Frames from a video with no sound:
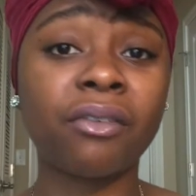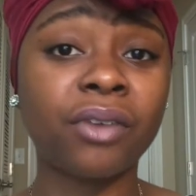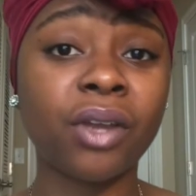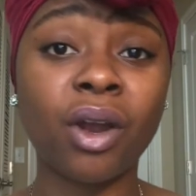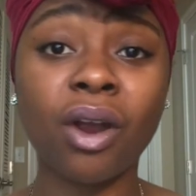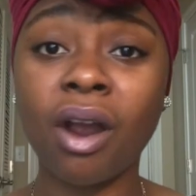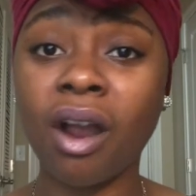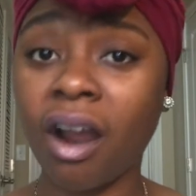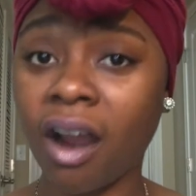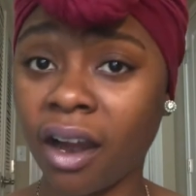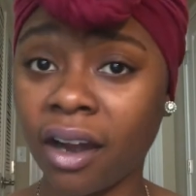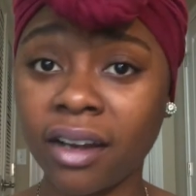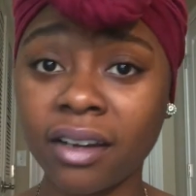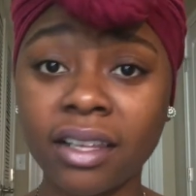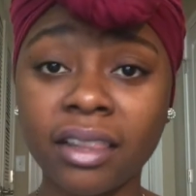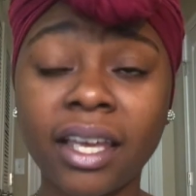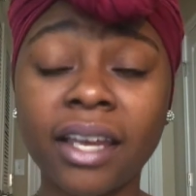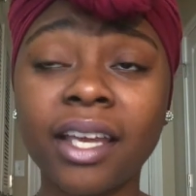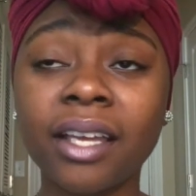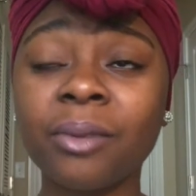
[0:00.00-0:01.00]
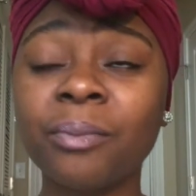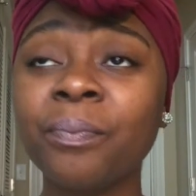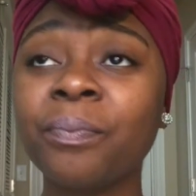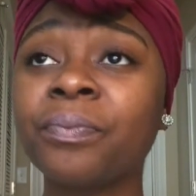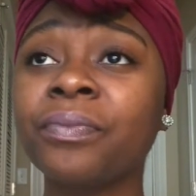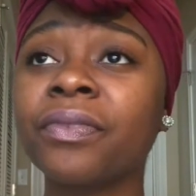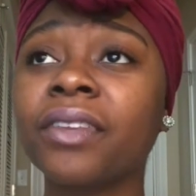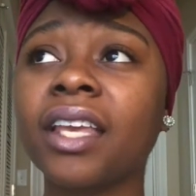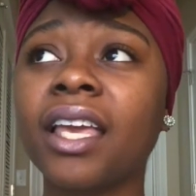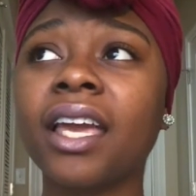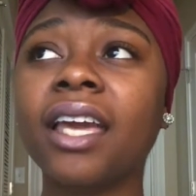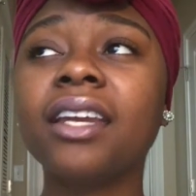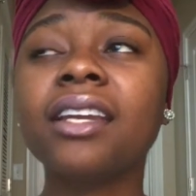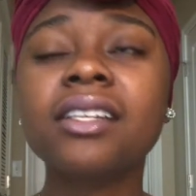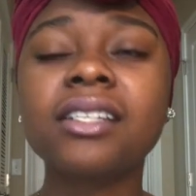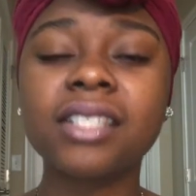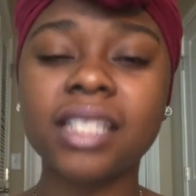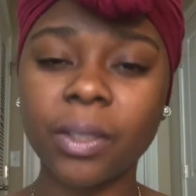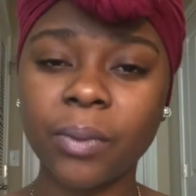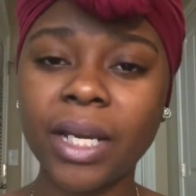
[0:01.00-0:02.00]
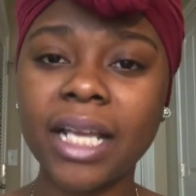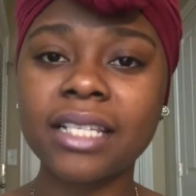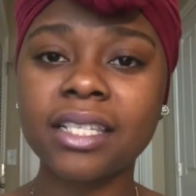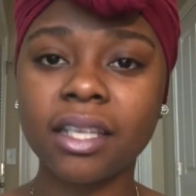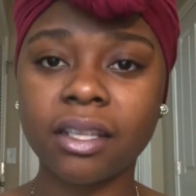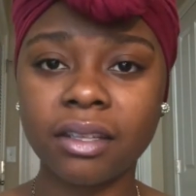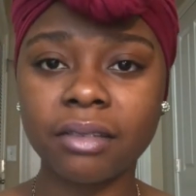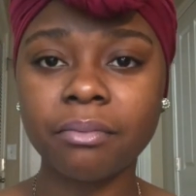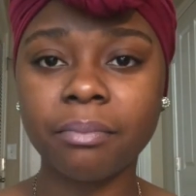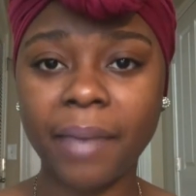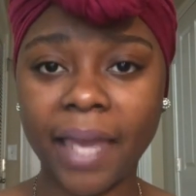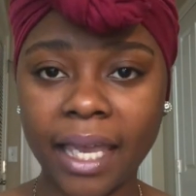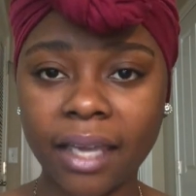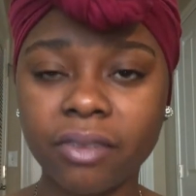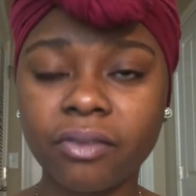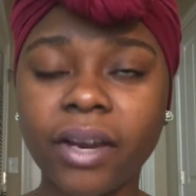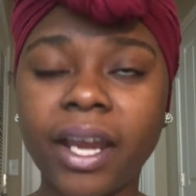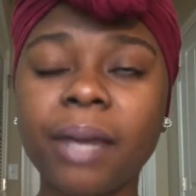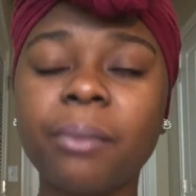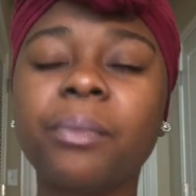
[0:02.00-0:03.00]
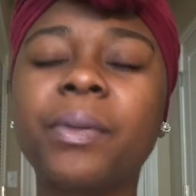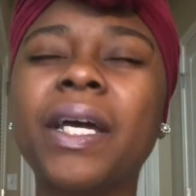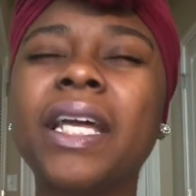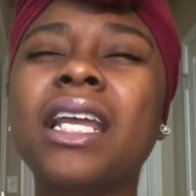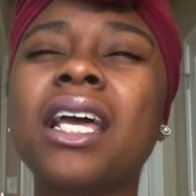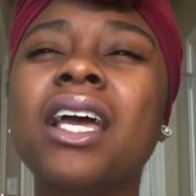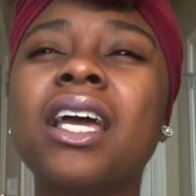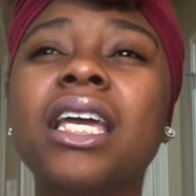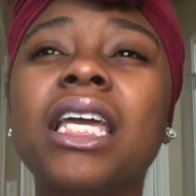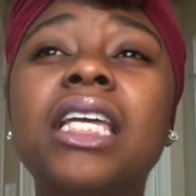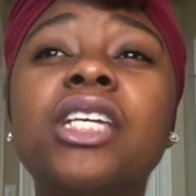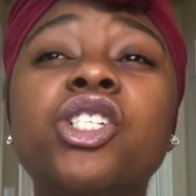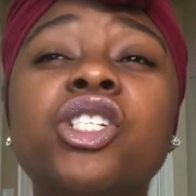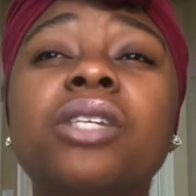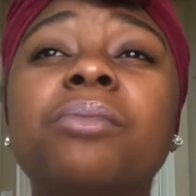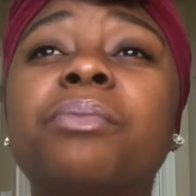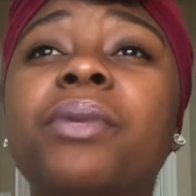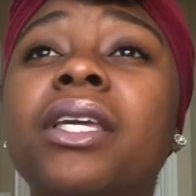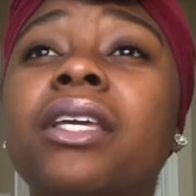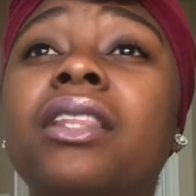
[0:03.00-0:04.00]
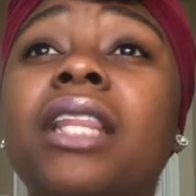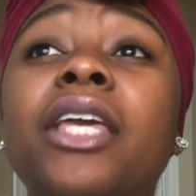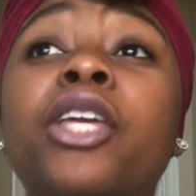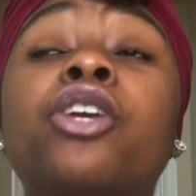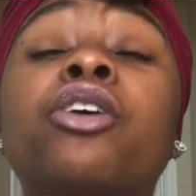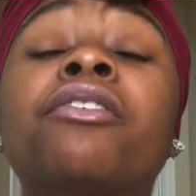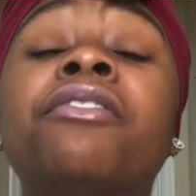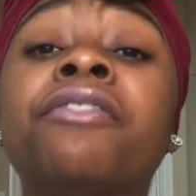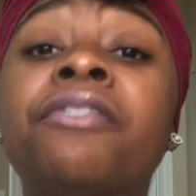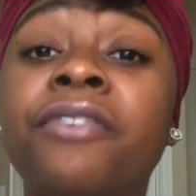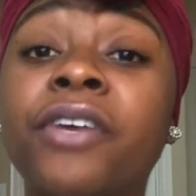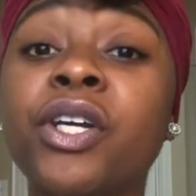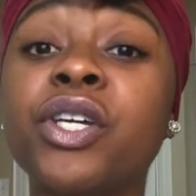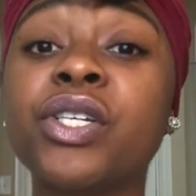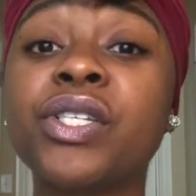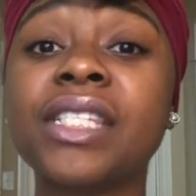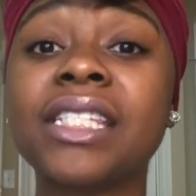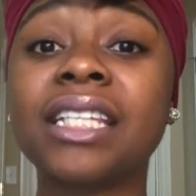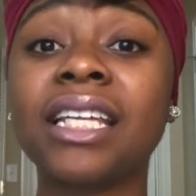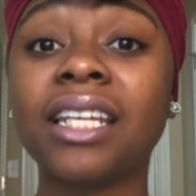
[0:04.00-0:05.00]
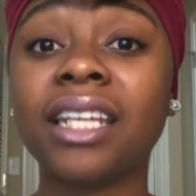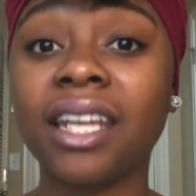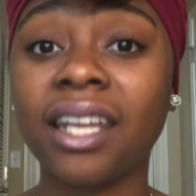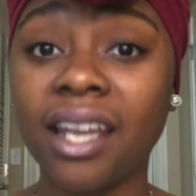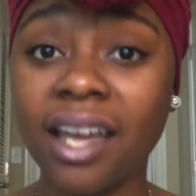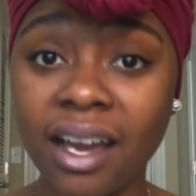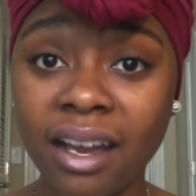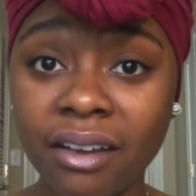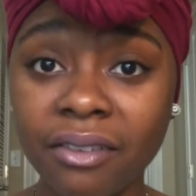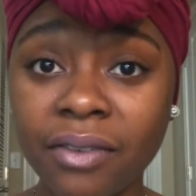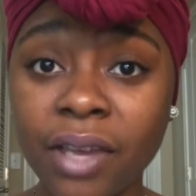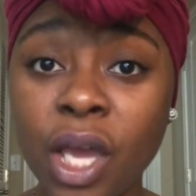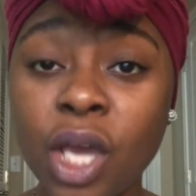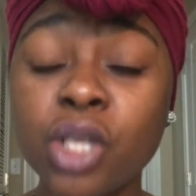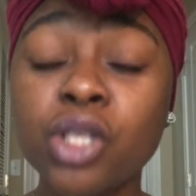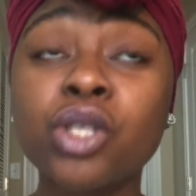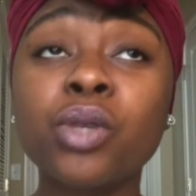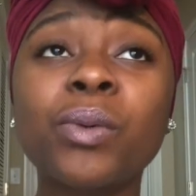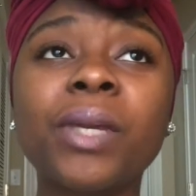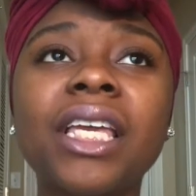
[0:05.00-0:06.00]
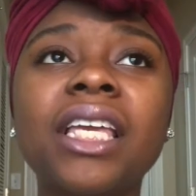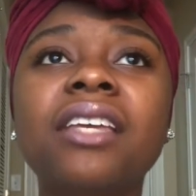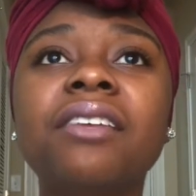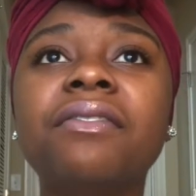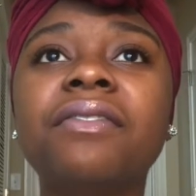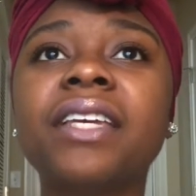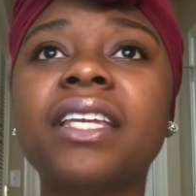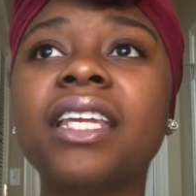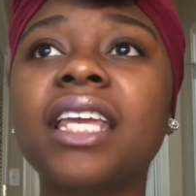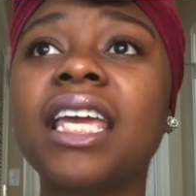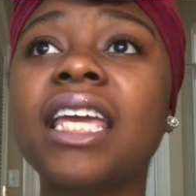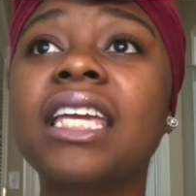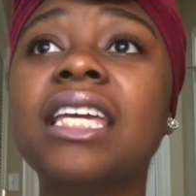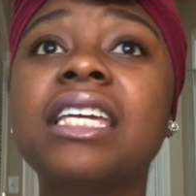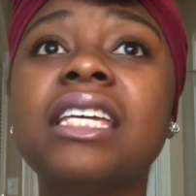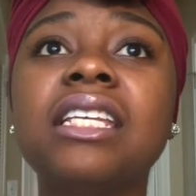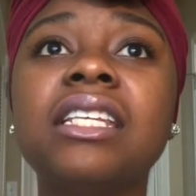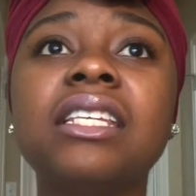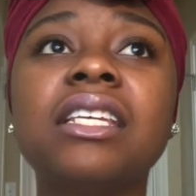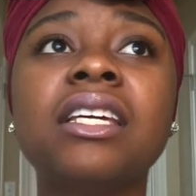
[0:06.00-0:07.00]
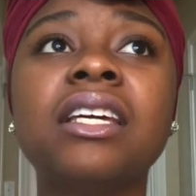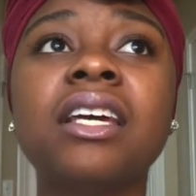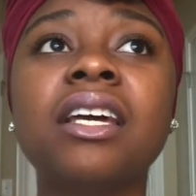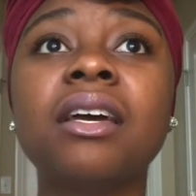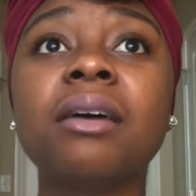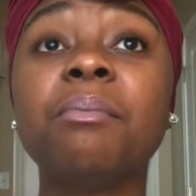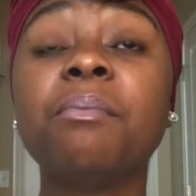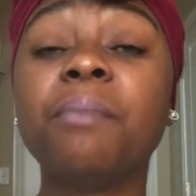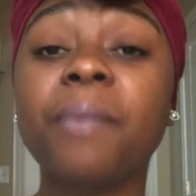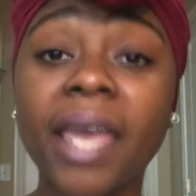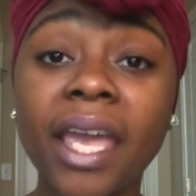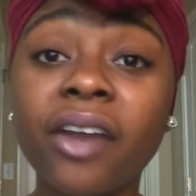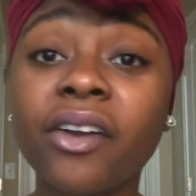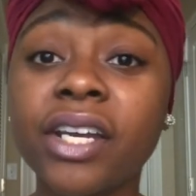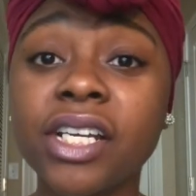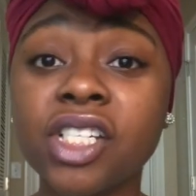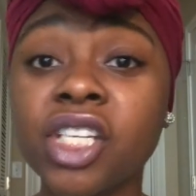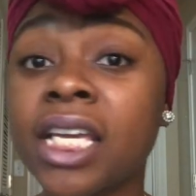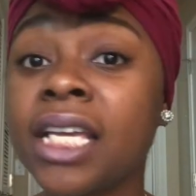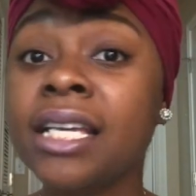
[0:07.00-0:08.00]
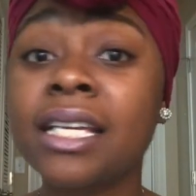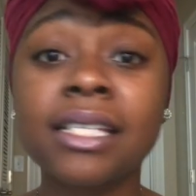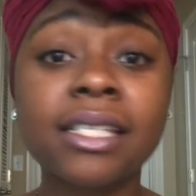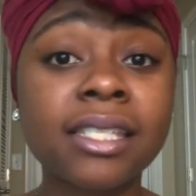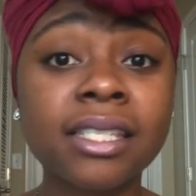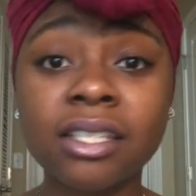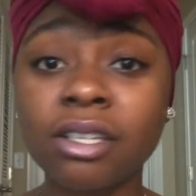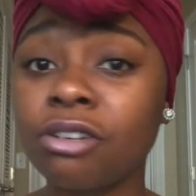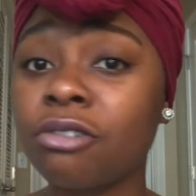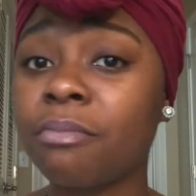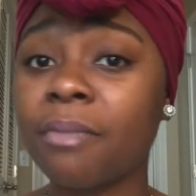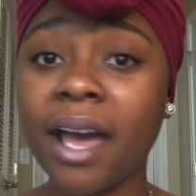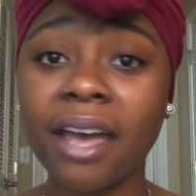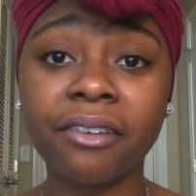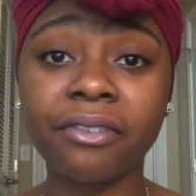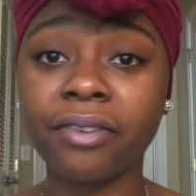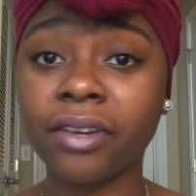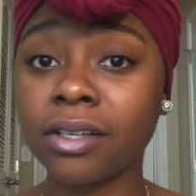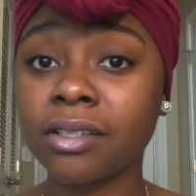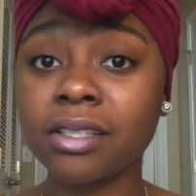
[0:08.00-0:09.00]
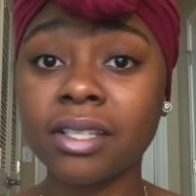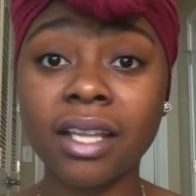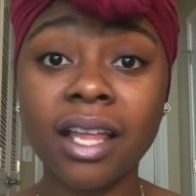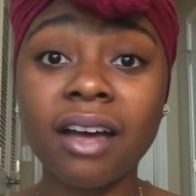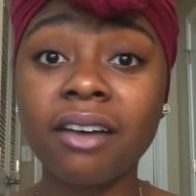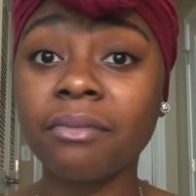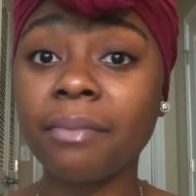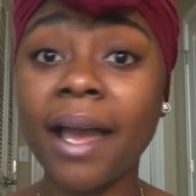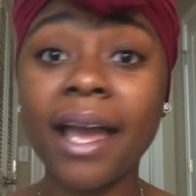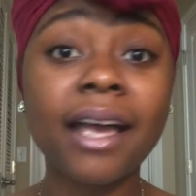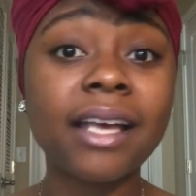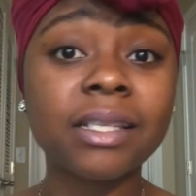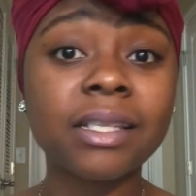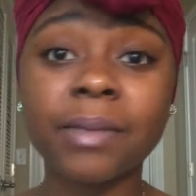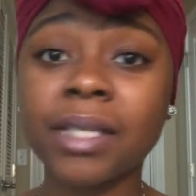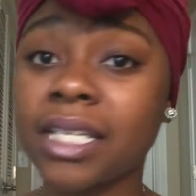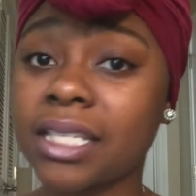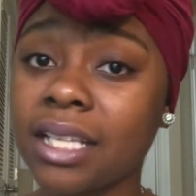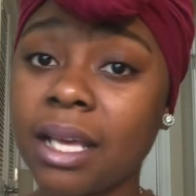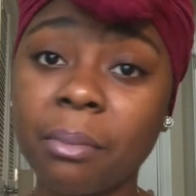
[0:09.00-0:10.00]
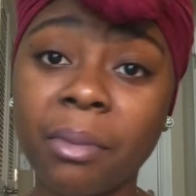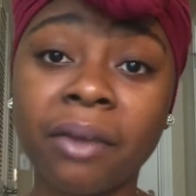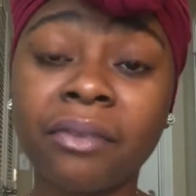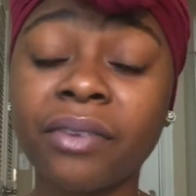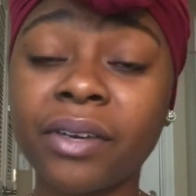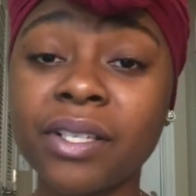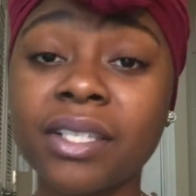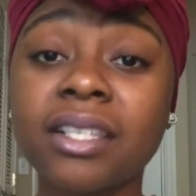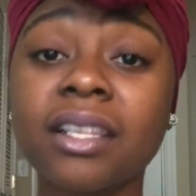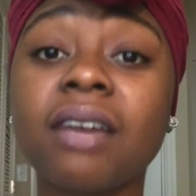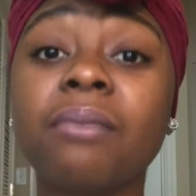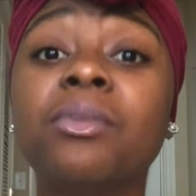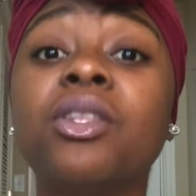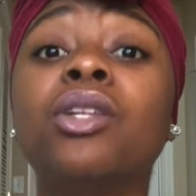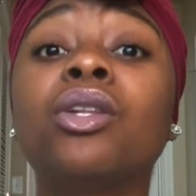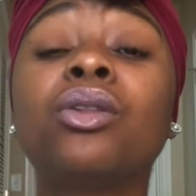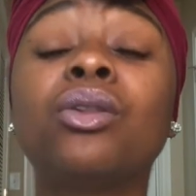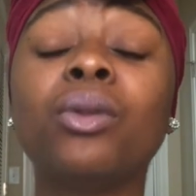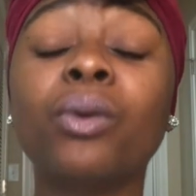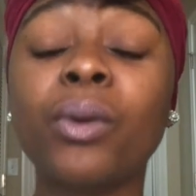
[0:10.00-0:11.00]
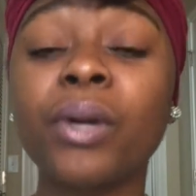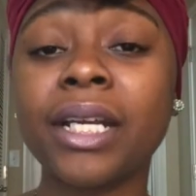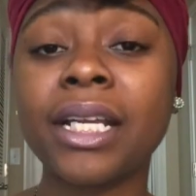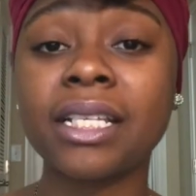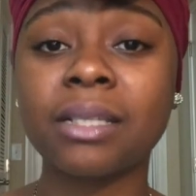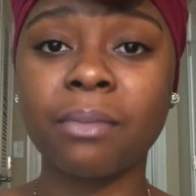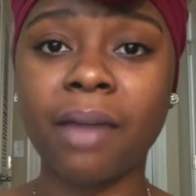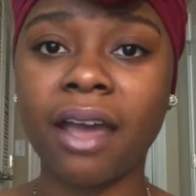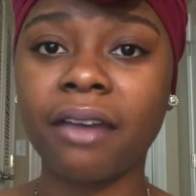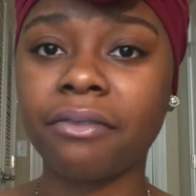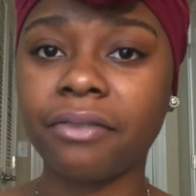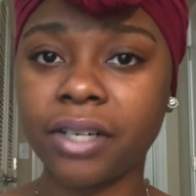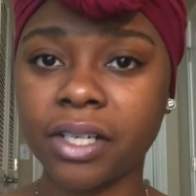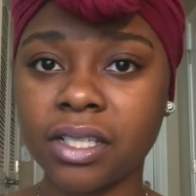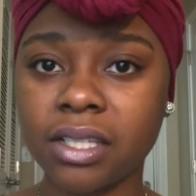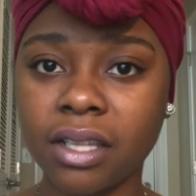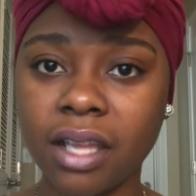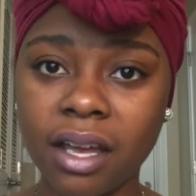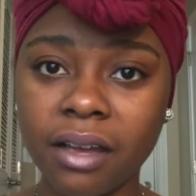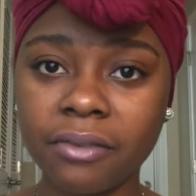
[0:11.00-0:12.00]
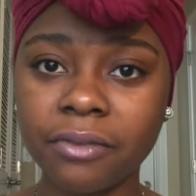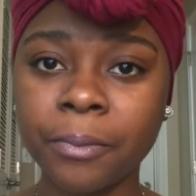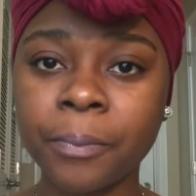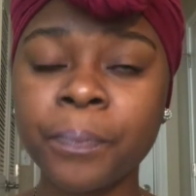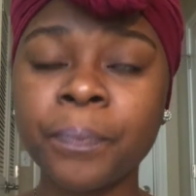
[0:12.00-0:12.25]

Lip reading: of your heart, like, and understand when I say man, right? But he should be, like, your first love. So even in marriage, he is still my first love. My husband is not my first love. The Lord is my first love.